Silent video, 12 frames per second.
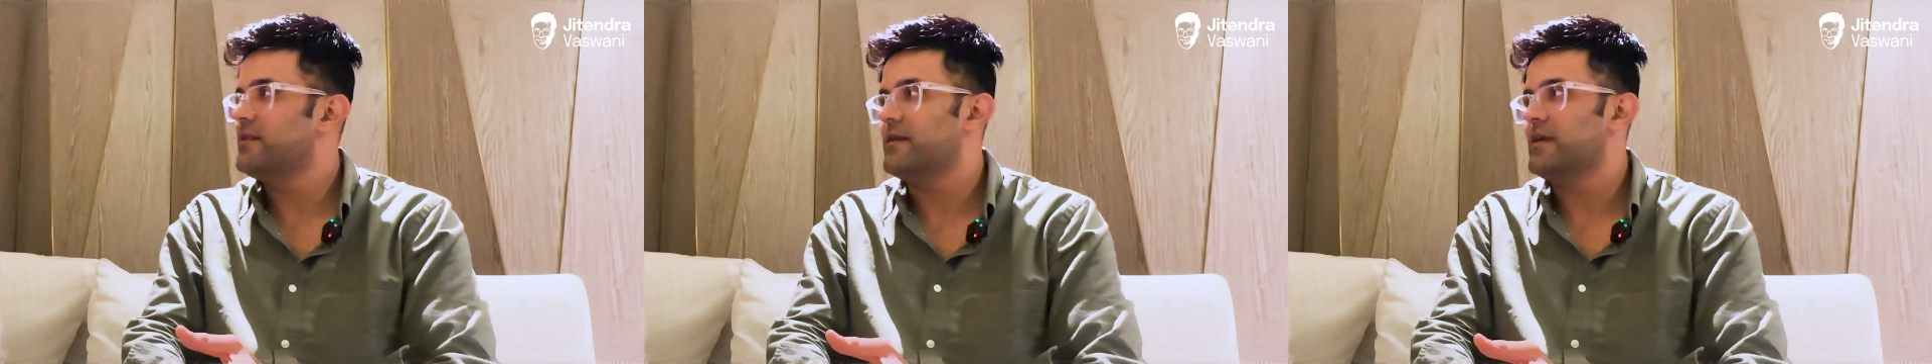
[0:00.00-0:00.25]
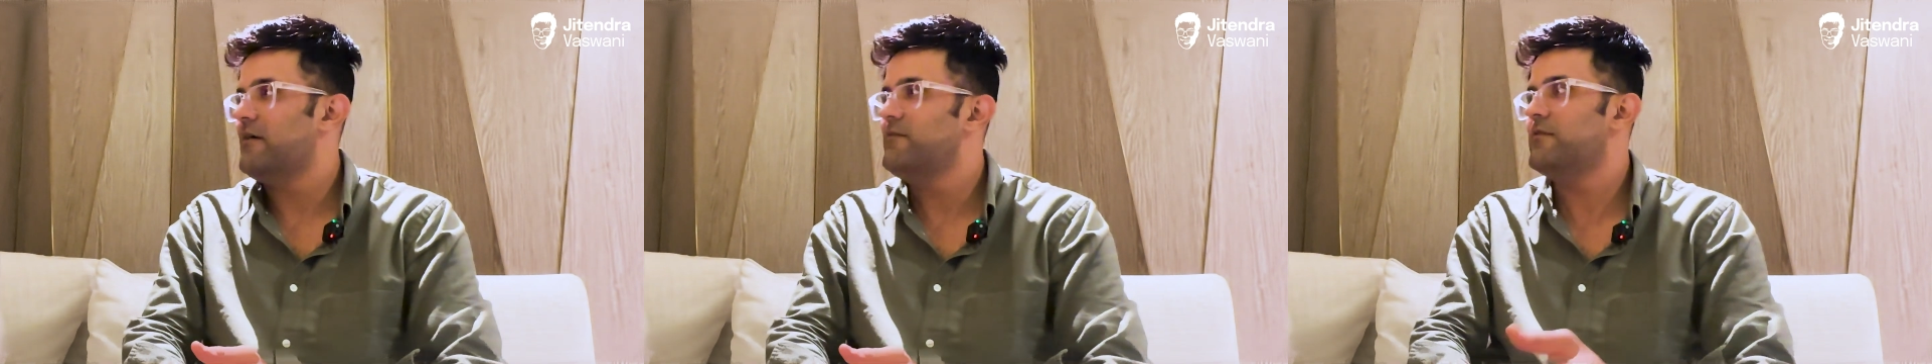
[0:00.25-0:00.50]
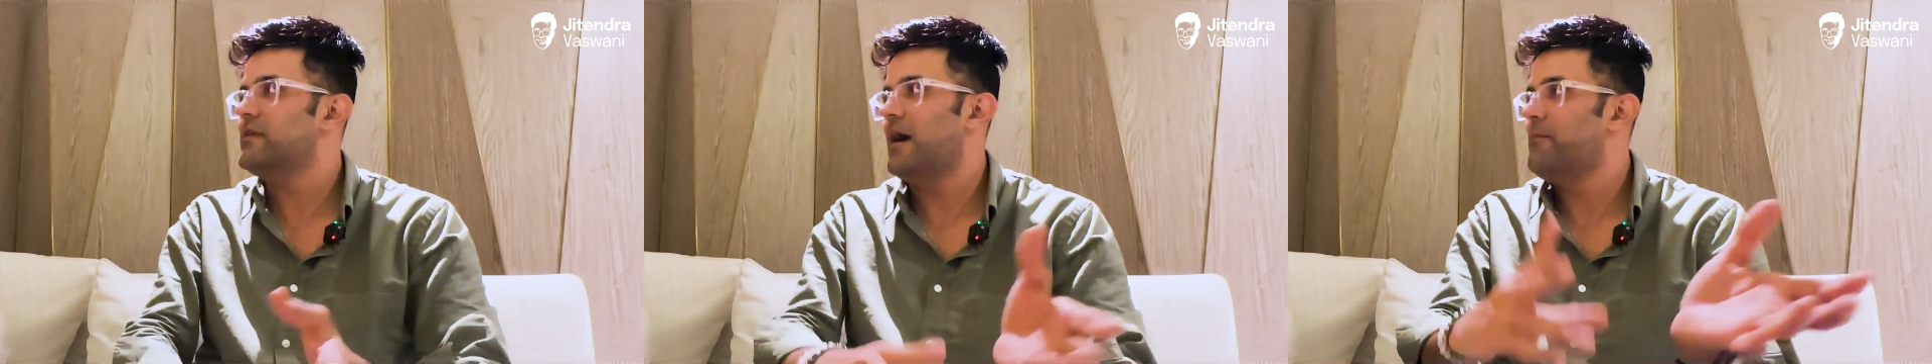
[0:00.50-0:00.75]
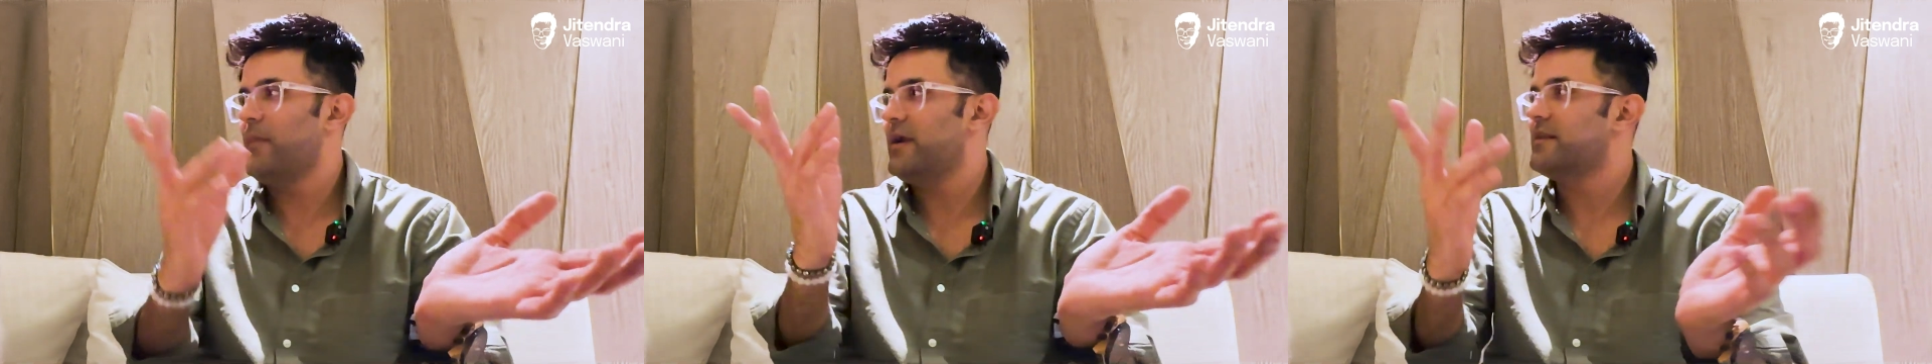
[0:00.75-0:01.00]
Patel there,
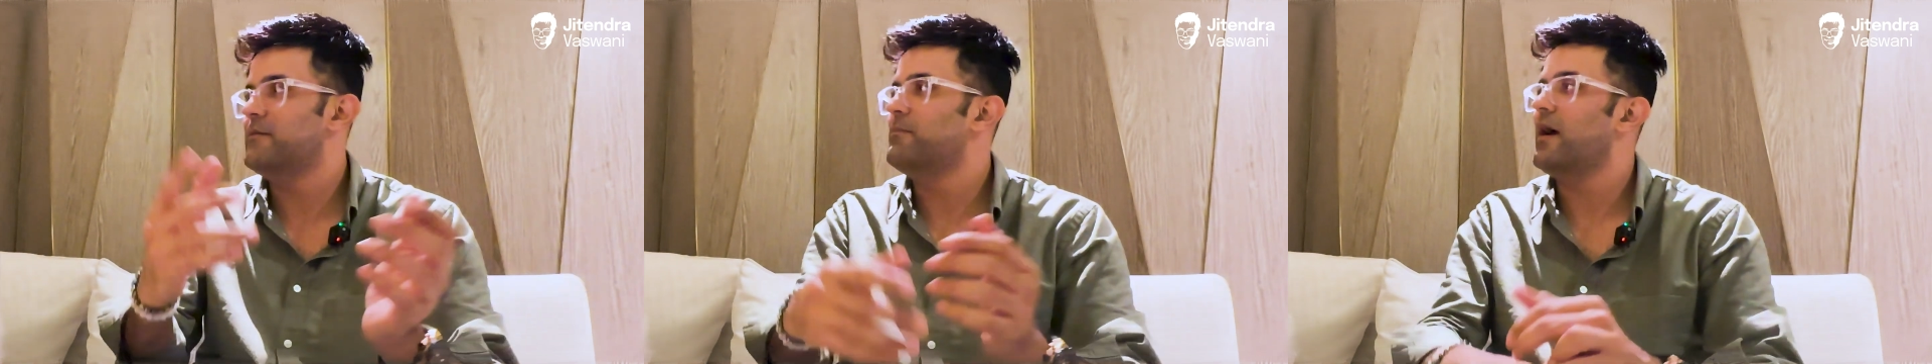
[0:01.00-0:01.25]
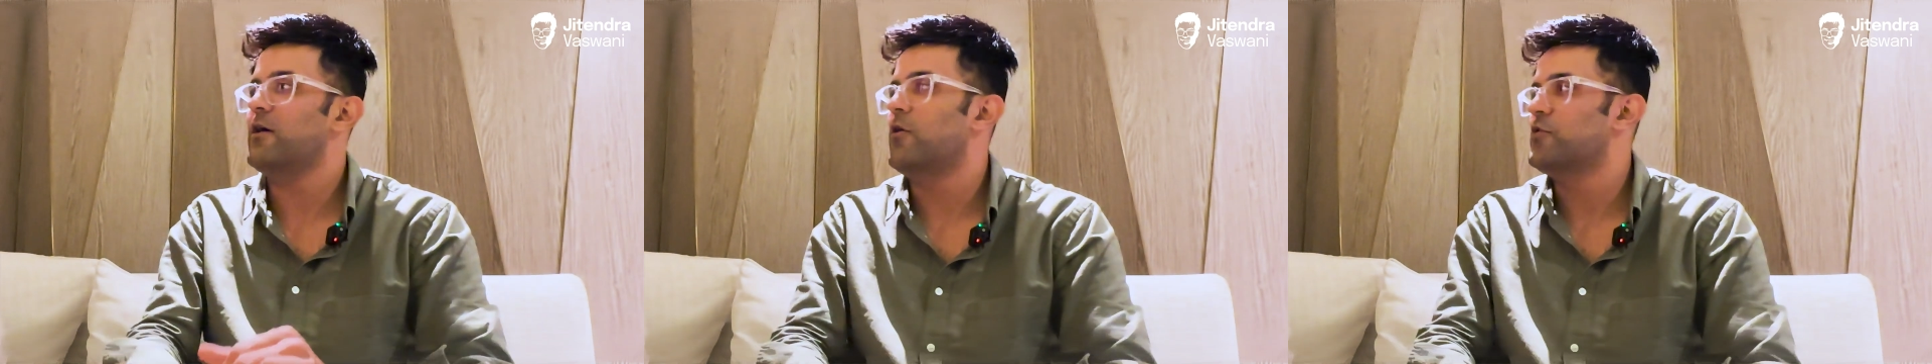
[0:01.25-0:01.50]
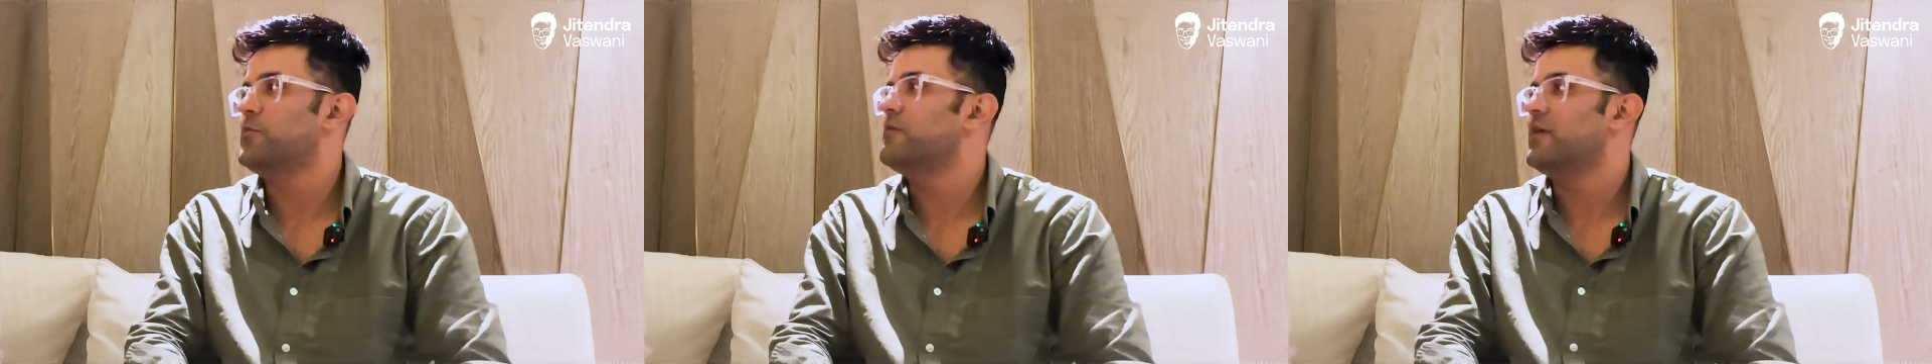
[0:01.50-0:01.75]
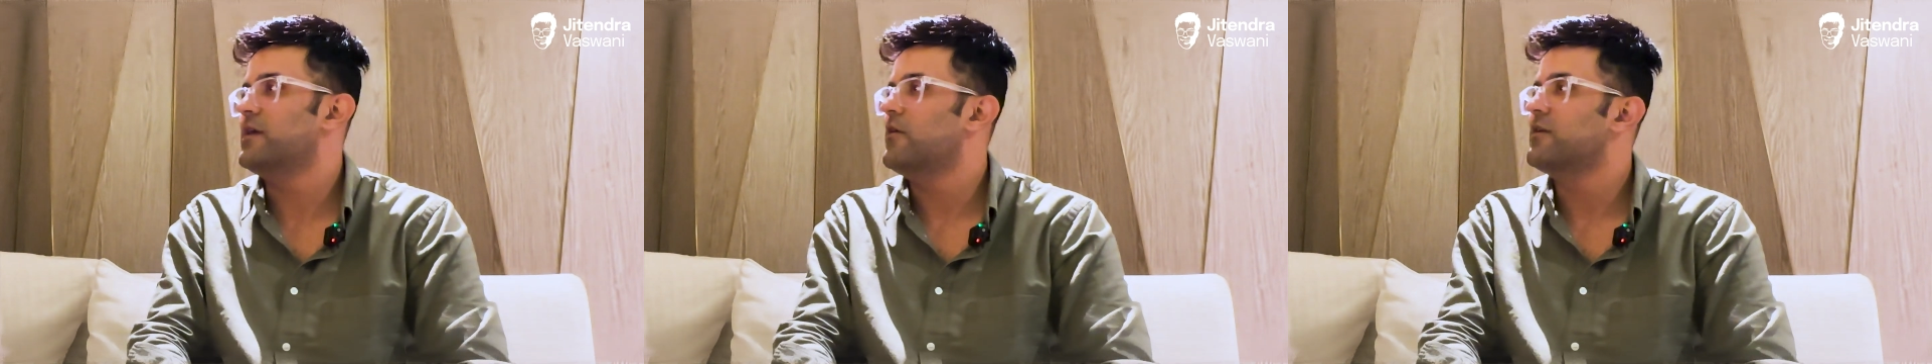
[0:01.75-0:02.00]
everyone I've met in
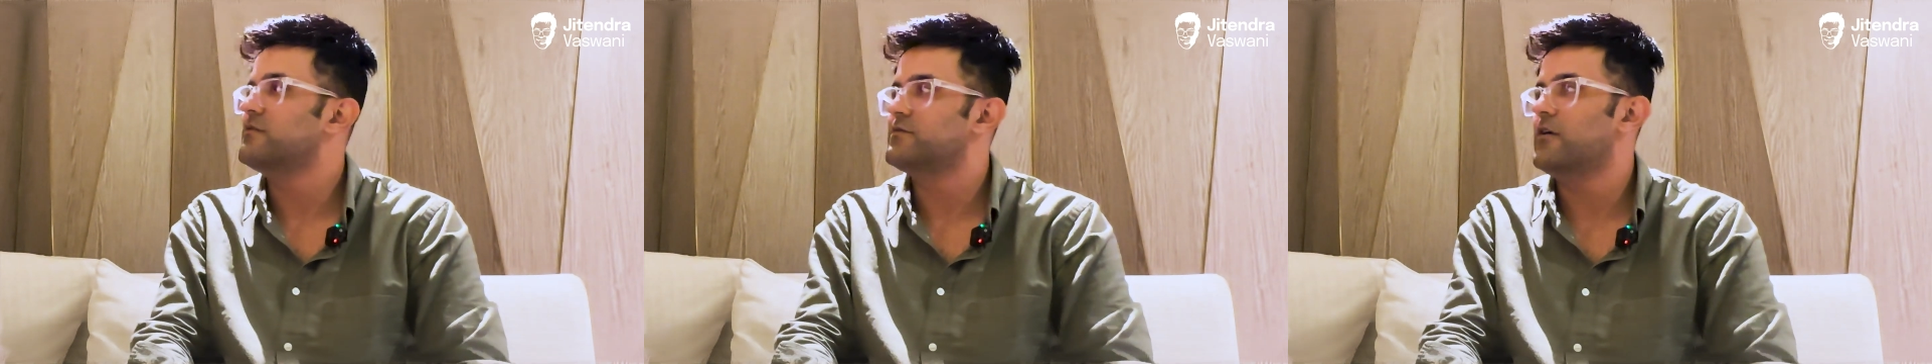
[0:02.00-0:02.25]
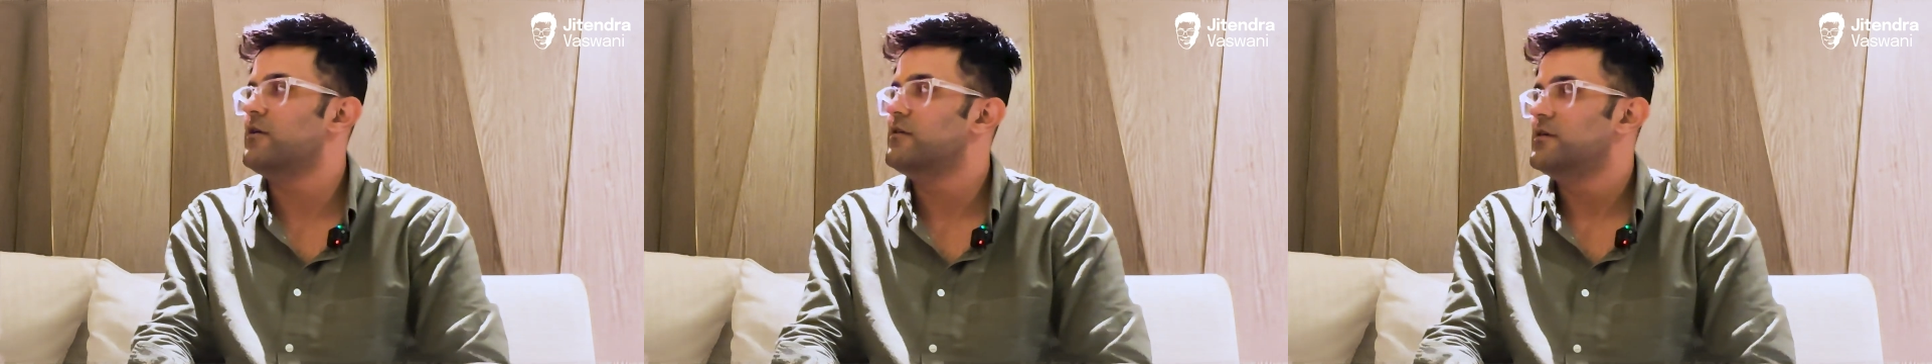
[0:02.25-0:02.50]
Bangkok to be very honest.